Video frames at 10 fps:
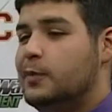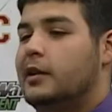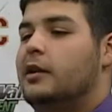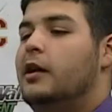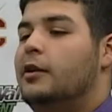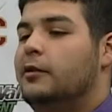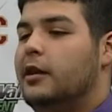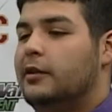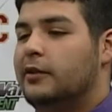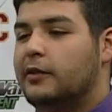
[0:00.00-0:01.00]
Ben Conrad,
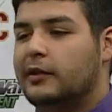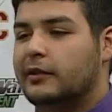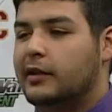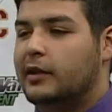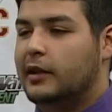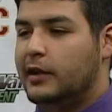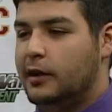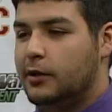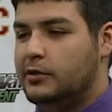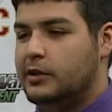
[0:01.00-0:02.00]
is only the second
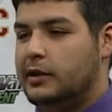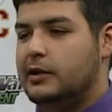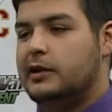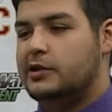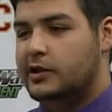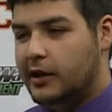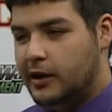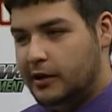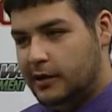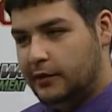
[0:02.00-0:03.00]
coach in the East
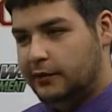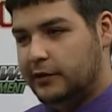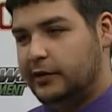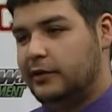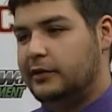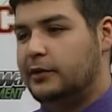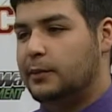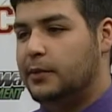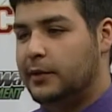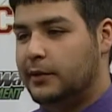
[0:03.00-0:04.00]
Jayhawk Conference to
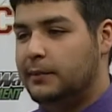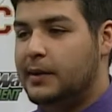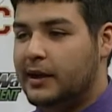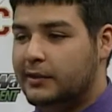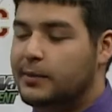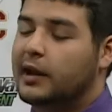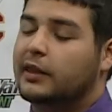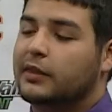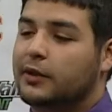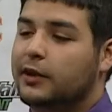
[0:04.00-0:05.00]
put
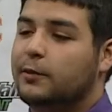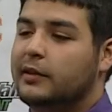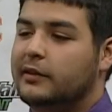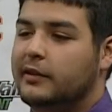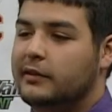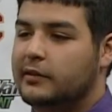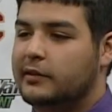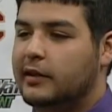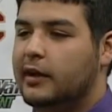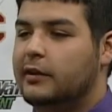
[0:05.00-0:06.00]
back-to-back 30-win seasons
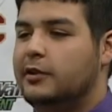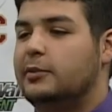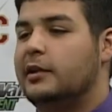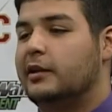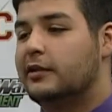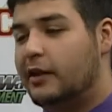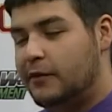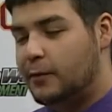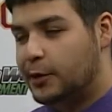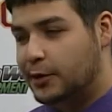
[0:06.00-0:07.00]
together. You being a
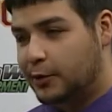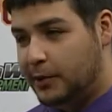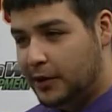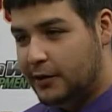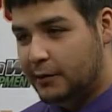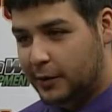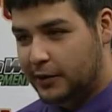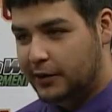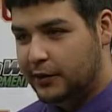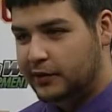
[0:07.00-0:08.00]
sophomore, you were part of both
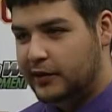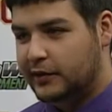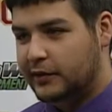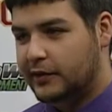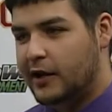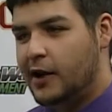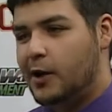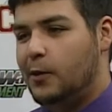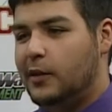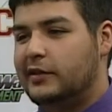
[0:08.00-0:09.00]
of those seasons. Mm-hmm.
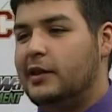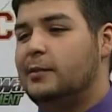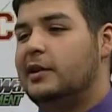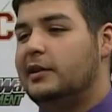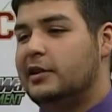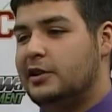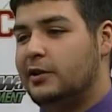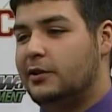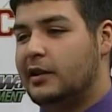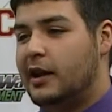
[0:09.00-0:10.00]
What's that mean to
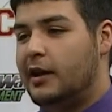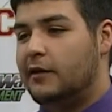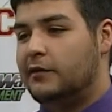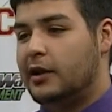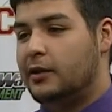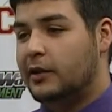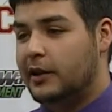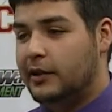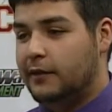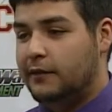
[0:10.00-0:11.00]
you to have not
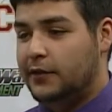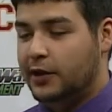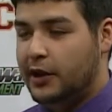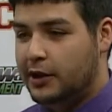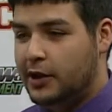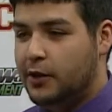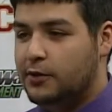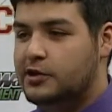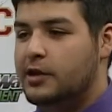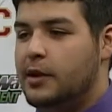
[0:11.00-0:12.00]
only for your head
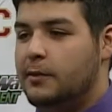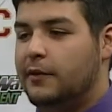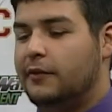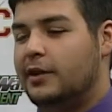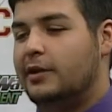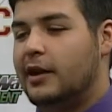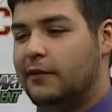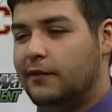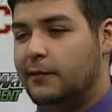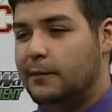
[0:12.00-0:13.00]
coach, but for you to
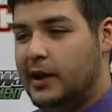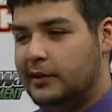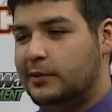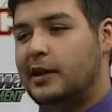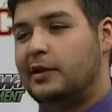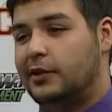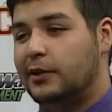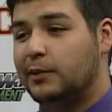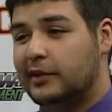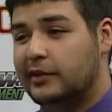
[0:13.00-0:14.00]
have back-to-back
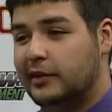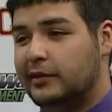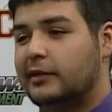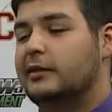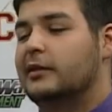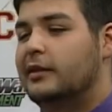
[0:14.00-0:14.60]
30-win seasons?